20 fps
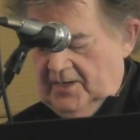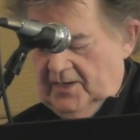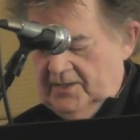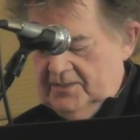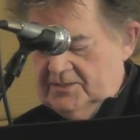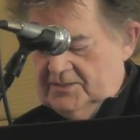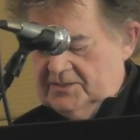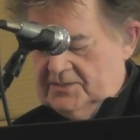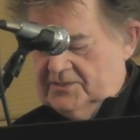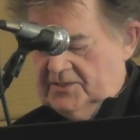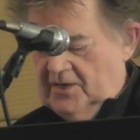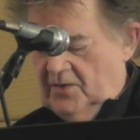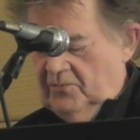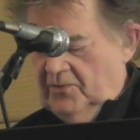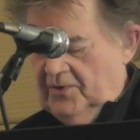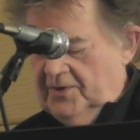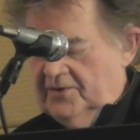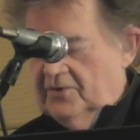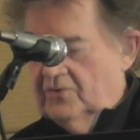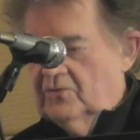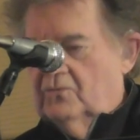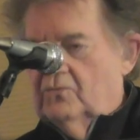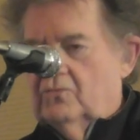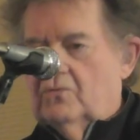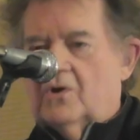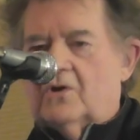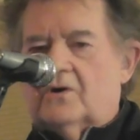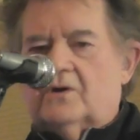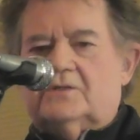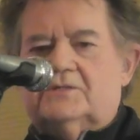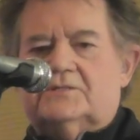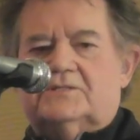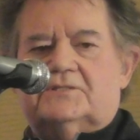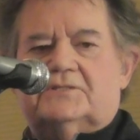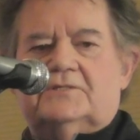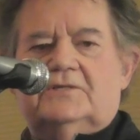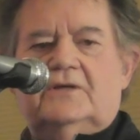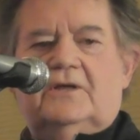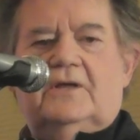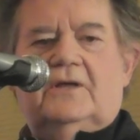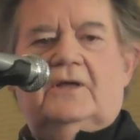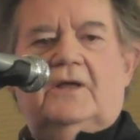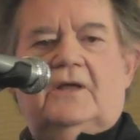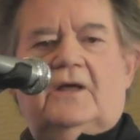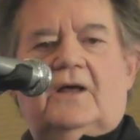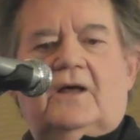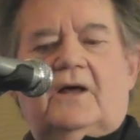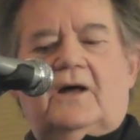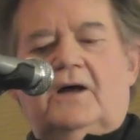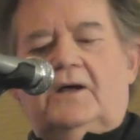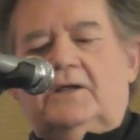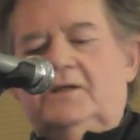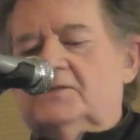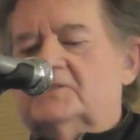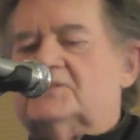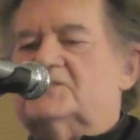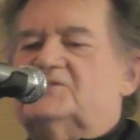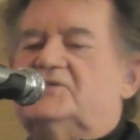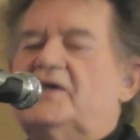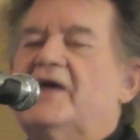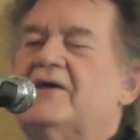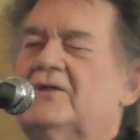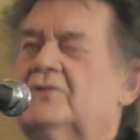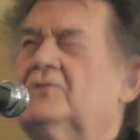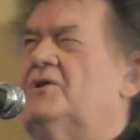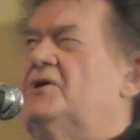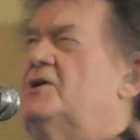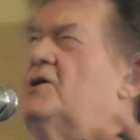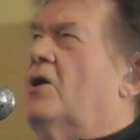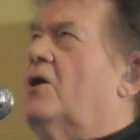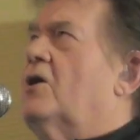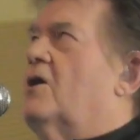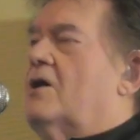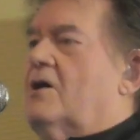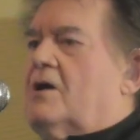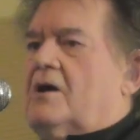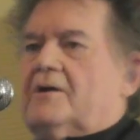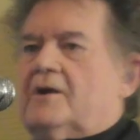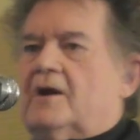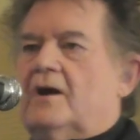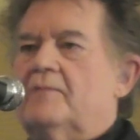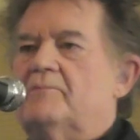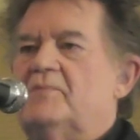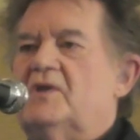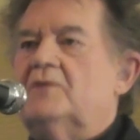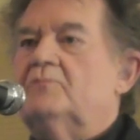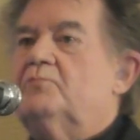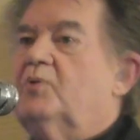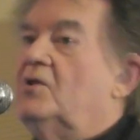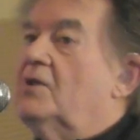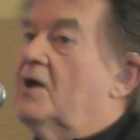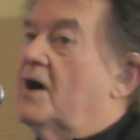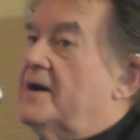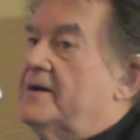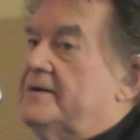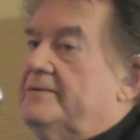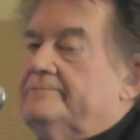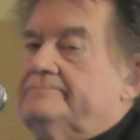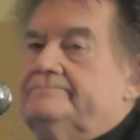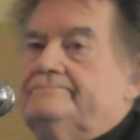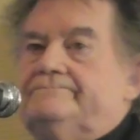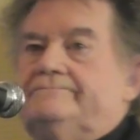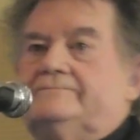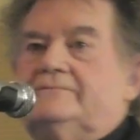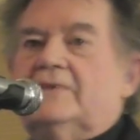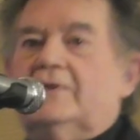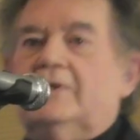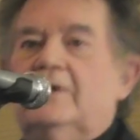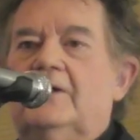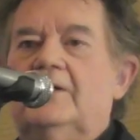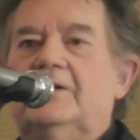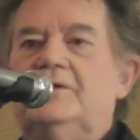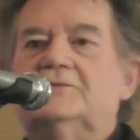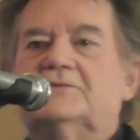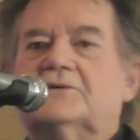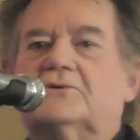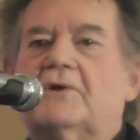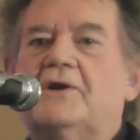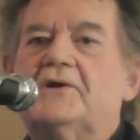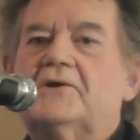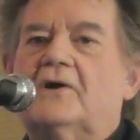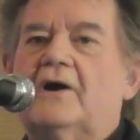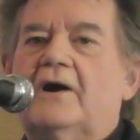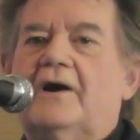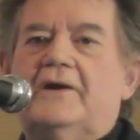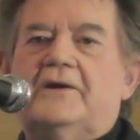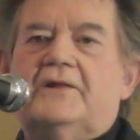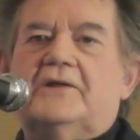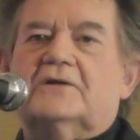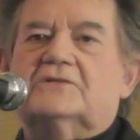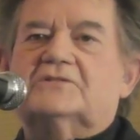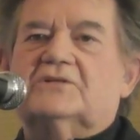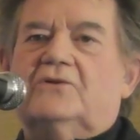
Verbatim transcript: someone who works insanely hard. I'm being polite. He's a great guy and he gets a